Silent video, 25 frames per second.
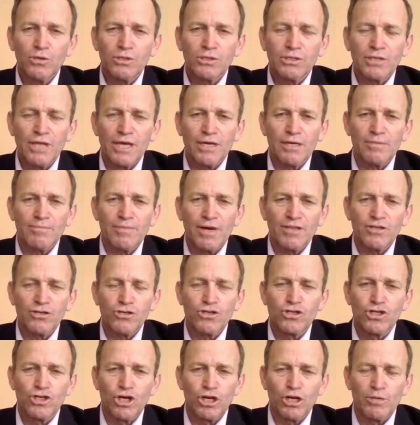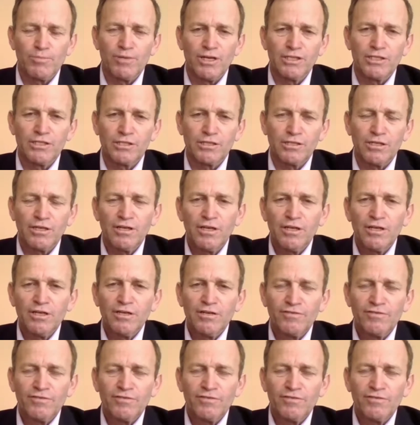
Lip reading: was taken by the Germans